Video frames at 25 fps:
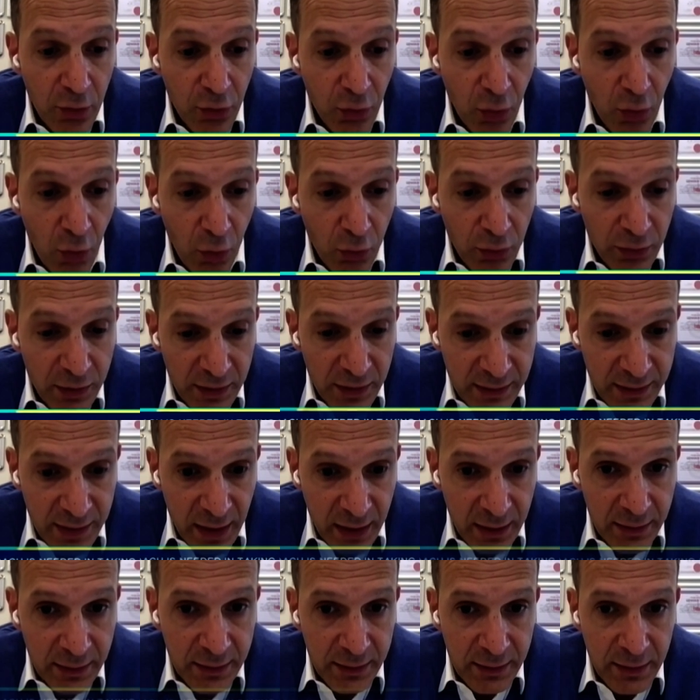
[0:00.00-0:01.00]
our own
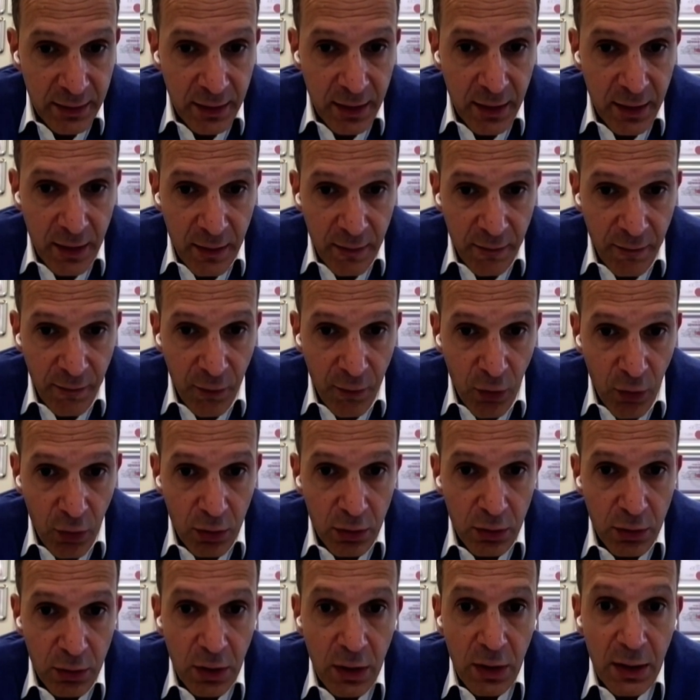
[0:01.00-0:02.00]
result
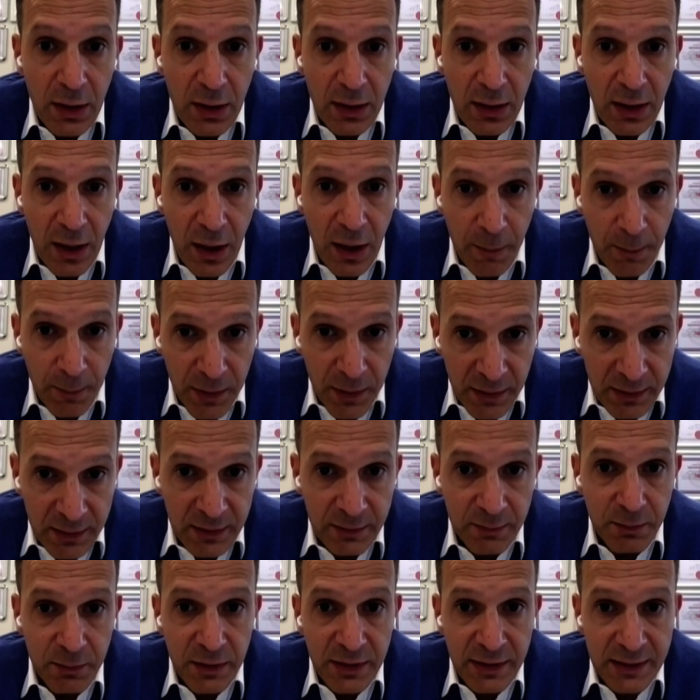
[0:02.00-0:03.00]
for
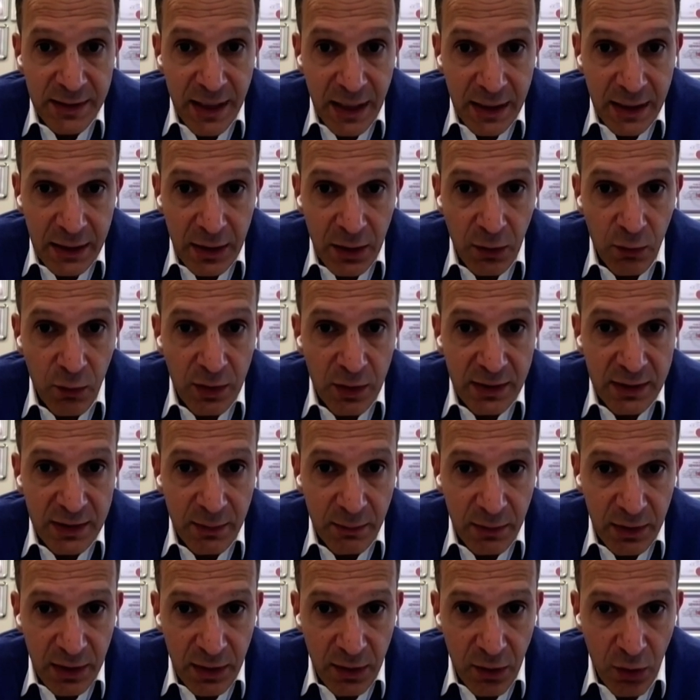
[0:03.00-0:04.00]
couples presenting
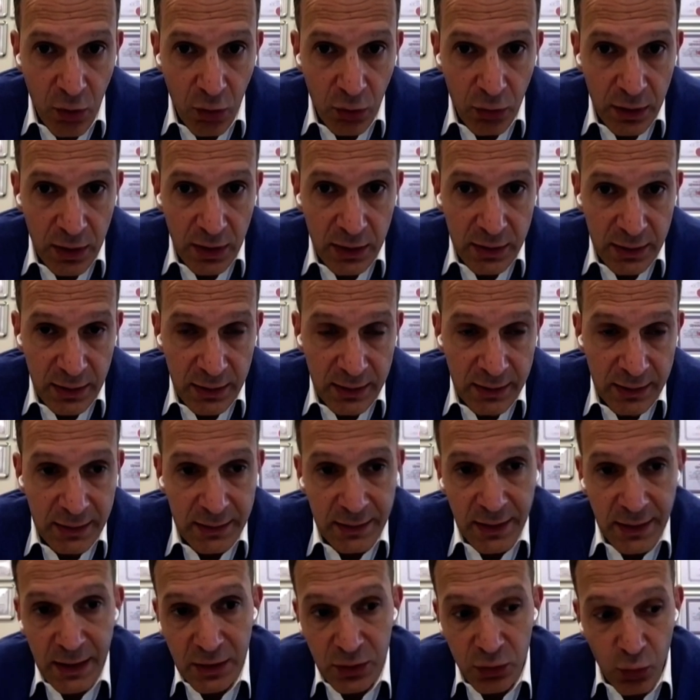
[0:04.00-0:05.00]
with similar conditions.
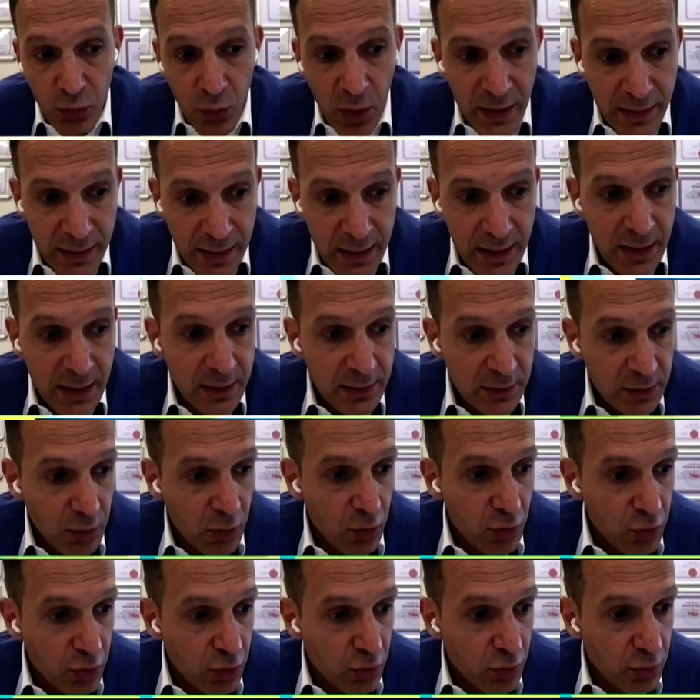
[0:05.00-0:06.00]
That's one thing.
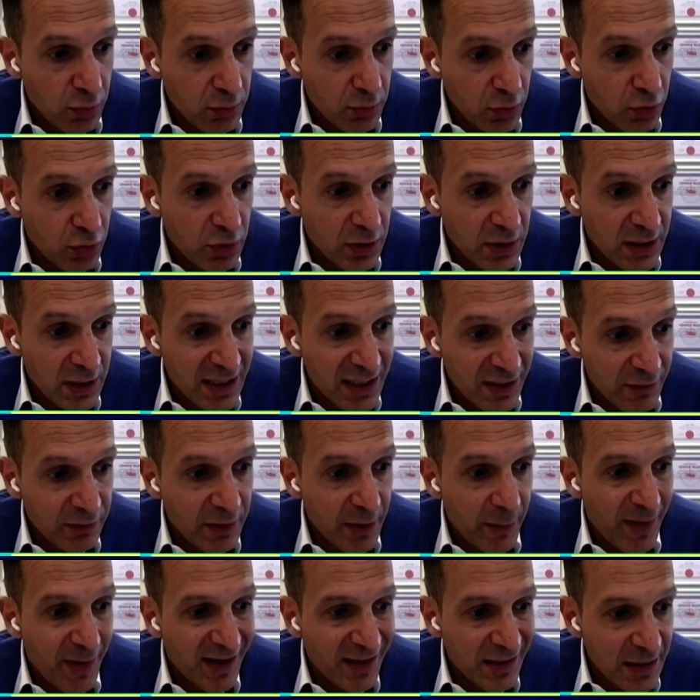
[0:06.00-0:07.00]
So you can
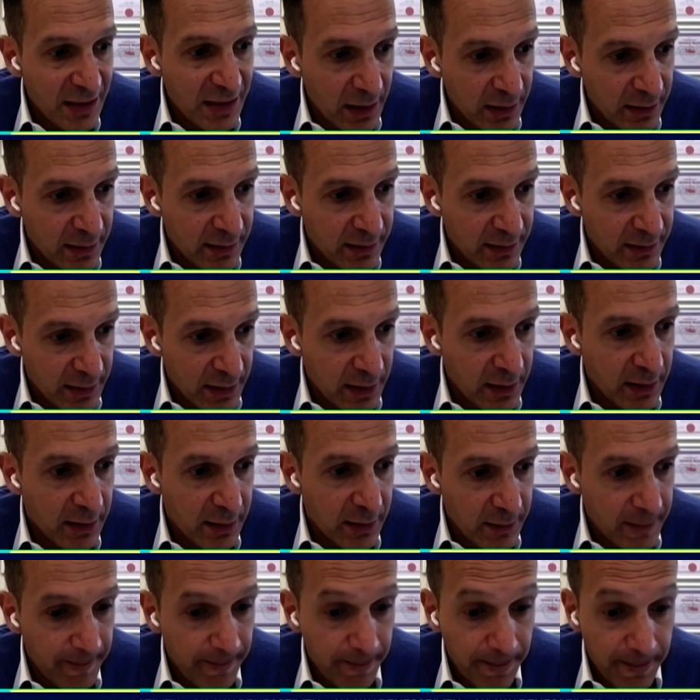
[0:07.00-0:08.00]
give them a realistic
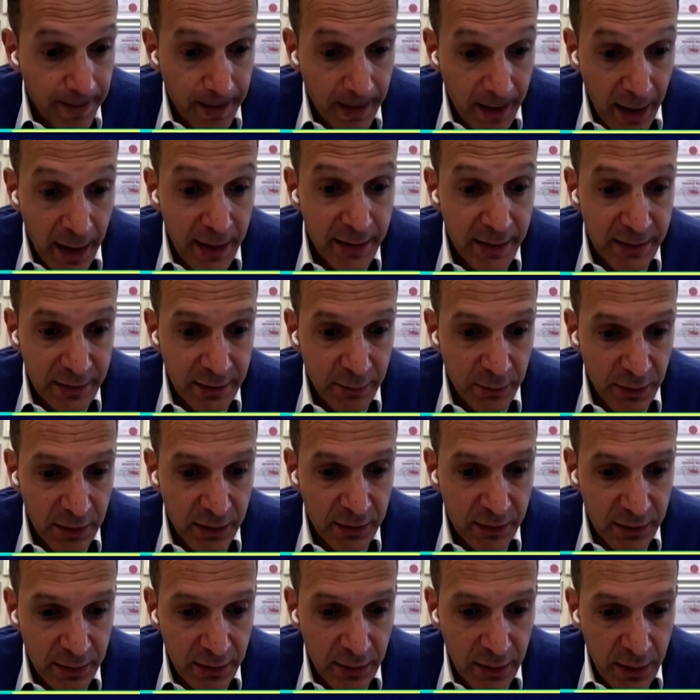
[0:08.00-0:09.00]

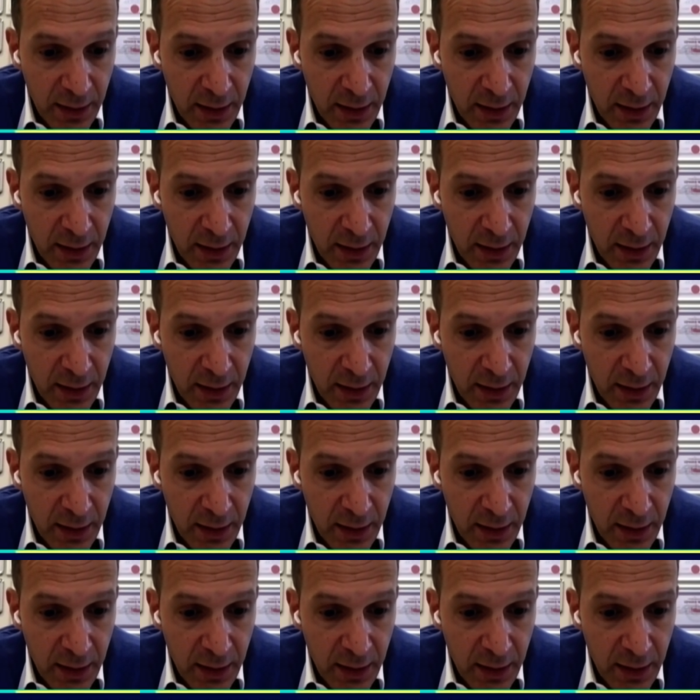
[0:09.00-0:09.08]
estimate.